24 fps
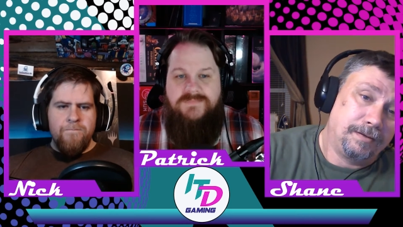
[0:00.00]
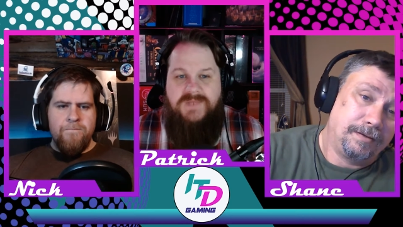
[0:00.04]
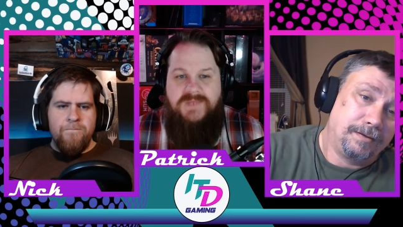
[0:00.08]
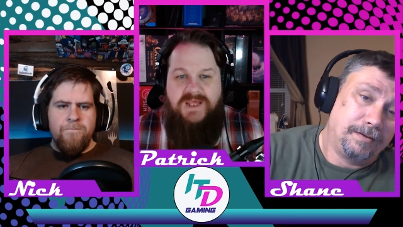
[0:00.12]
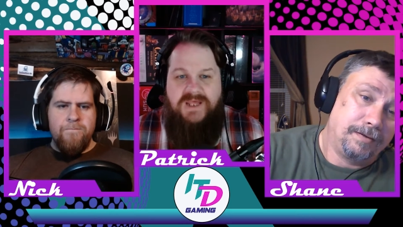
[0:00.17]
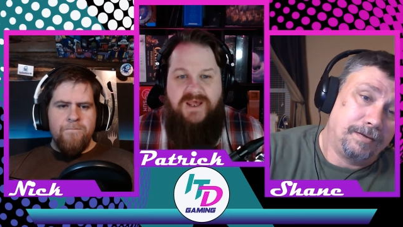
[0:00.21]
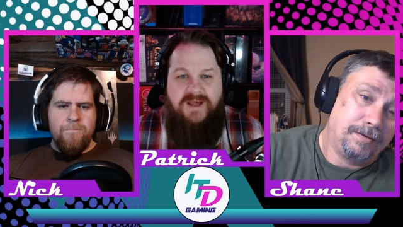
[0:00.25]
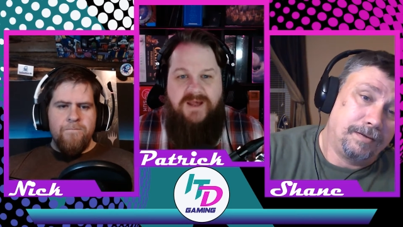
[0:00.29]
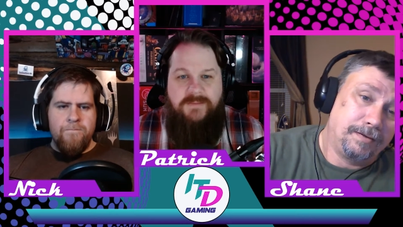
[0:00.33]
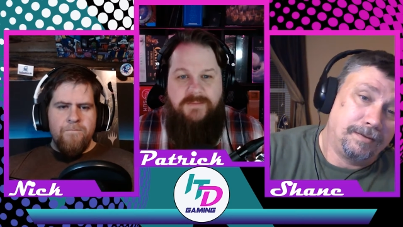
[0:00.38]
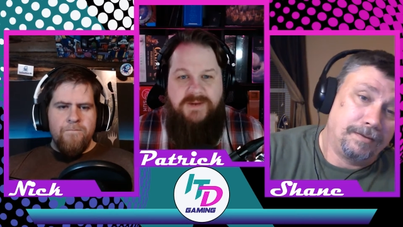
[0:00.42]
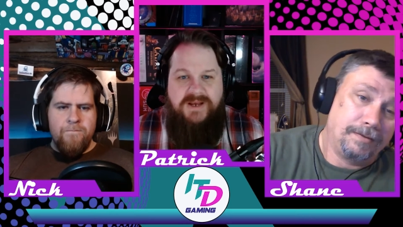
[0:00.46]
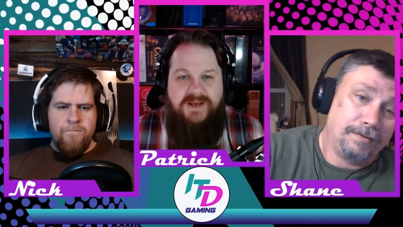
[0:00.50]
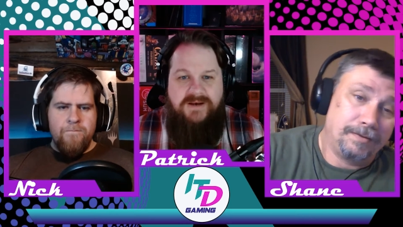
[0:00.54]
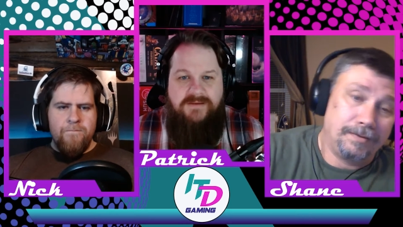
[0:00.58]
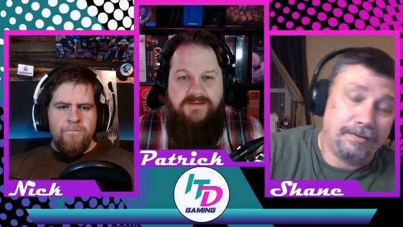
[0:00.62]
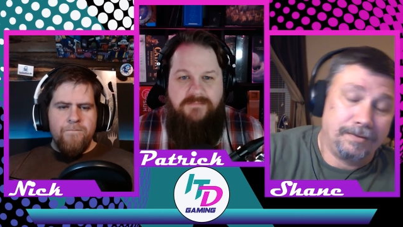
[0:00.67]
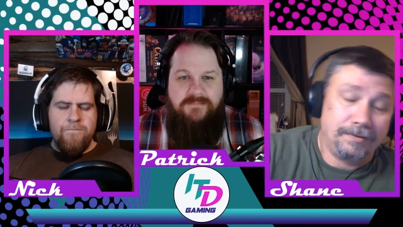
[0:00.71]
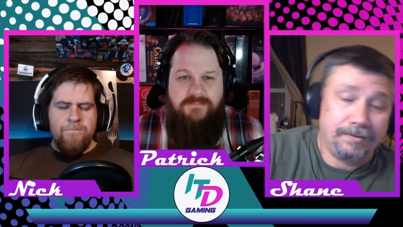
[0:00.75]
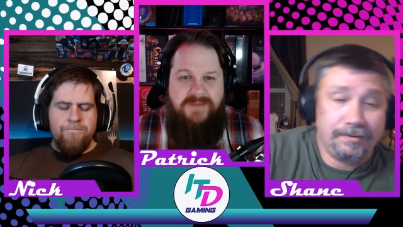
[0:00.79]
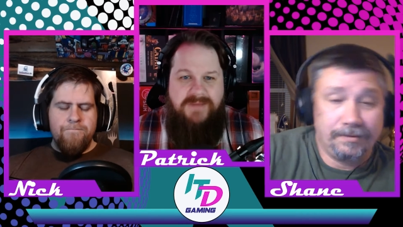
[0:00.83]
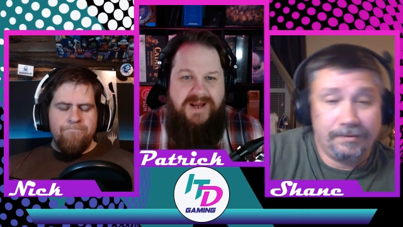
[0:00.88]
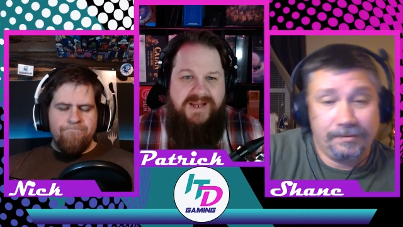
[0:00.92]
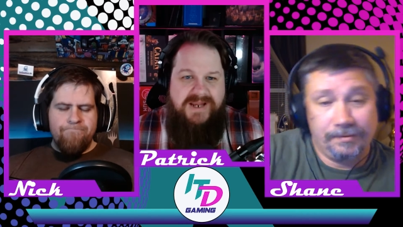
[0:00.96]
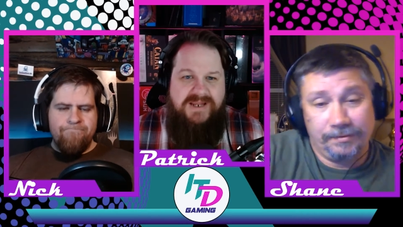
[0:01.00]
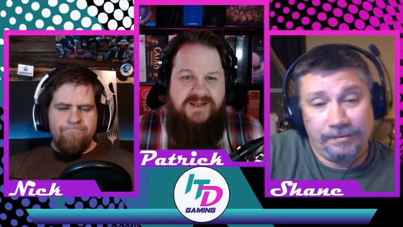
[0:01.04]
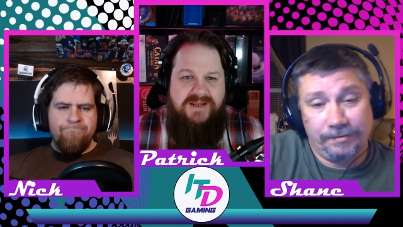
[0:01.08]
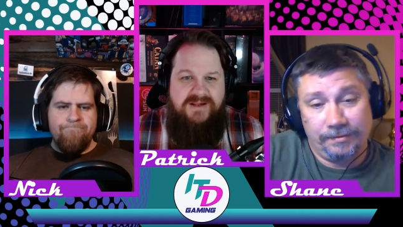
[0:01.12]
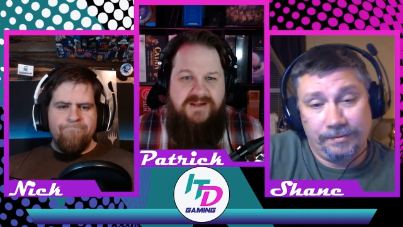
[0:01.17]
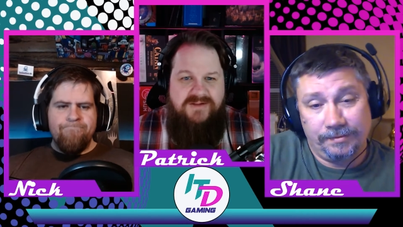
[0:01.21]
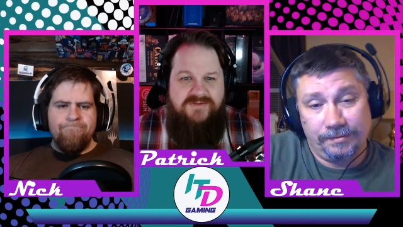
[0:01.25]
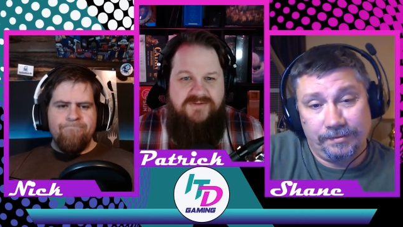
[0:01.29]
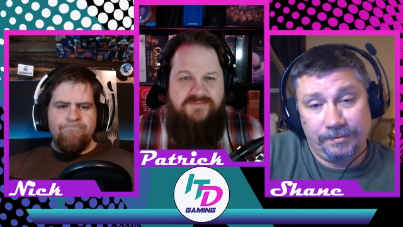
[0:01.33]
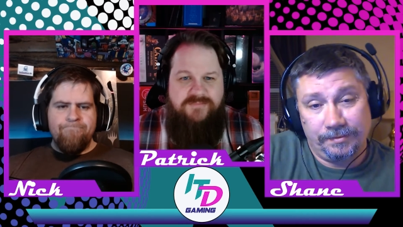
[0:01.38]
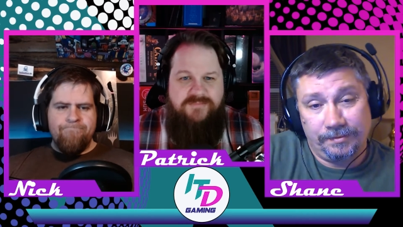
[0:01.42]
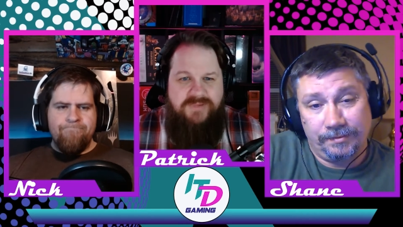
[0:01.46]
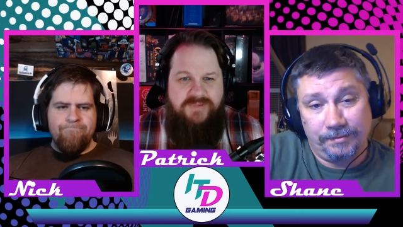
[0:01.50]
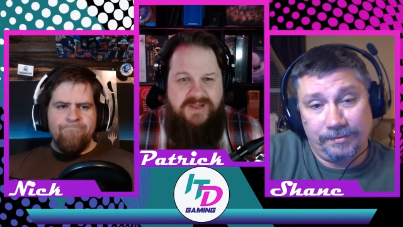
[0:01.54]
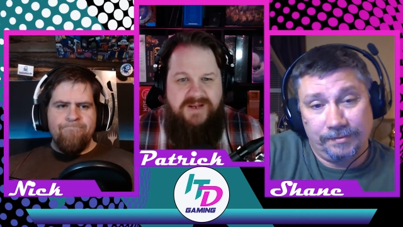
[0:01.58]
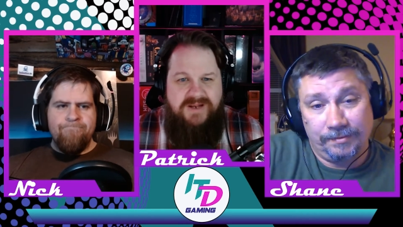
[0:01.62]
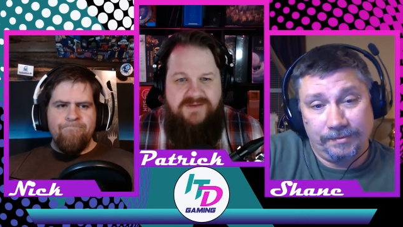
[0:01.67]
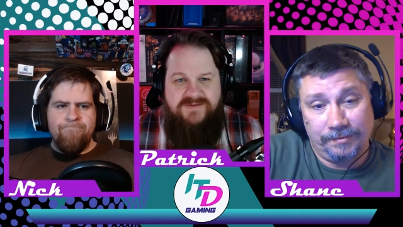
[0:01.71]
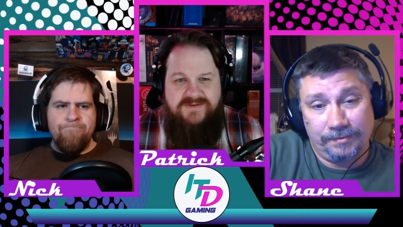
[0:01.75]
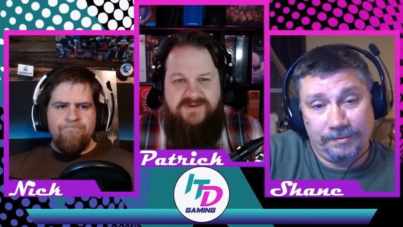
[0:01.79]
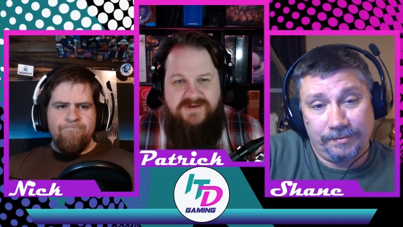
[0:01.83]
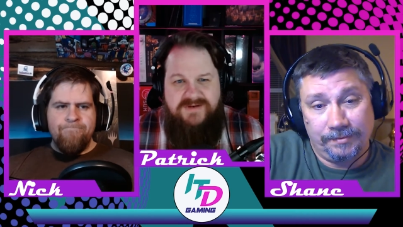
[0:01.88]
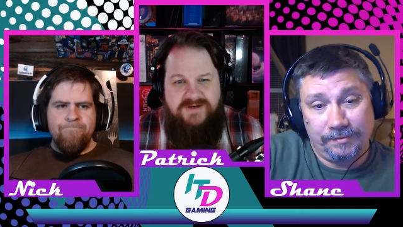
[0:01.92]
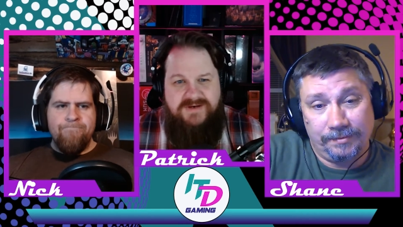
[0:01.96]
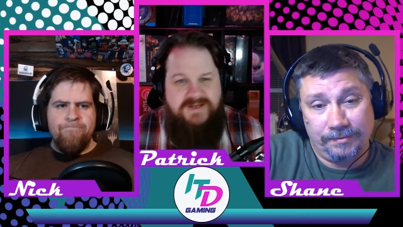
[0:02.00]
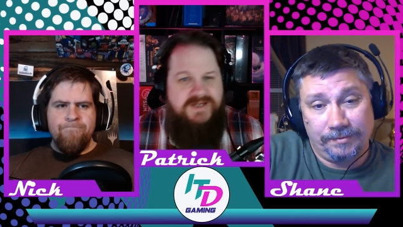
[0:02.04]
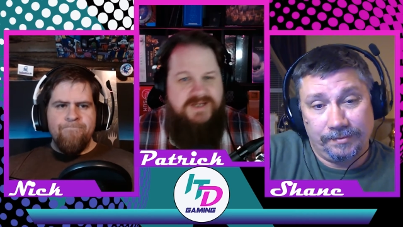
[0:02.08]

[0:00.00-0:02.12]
Speaker 1: Yeah, I mean, my kid plays it.